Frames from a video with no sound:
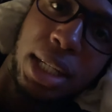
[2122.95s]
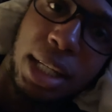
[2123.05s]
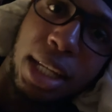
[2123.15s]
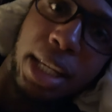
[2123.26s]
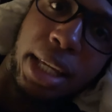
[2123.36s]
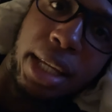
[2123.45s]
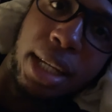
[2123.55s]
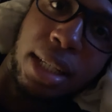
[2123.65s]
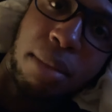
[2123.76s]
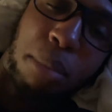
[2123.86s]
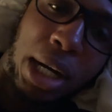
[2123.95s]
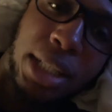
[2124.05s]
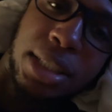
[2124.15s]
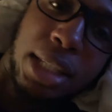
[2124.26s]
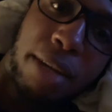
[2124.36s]
And
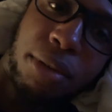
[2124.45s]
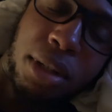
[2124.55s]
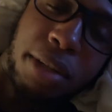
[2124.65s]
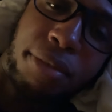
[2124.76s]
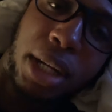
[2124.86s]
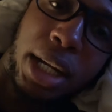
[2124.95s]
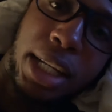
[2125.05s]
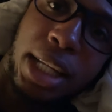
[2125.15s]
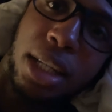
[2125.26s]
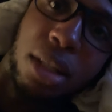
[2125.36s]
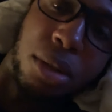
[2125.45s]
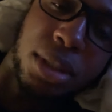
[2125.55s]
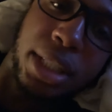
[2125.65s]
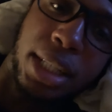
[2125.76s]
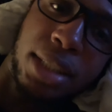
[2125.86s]
Molly's never going to find any of those
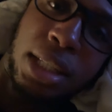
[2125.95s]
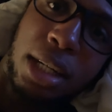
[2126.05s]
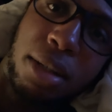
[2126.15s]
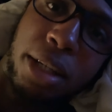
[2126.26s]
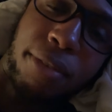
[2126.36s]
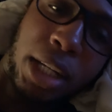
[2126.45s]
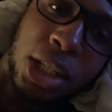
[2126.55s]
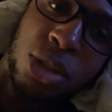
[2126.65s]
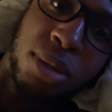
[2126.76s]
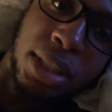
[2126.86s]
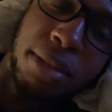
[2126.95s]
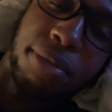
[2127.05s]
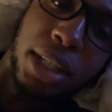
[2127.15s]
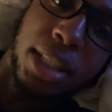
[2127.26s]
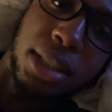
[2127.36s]
things out if Andrew doesn't
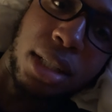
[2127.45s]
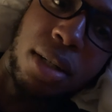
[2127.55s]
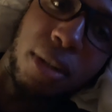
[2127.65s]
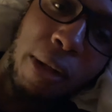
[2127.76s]
fucking talk.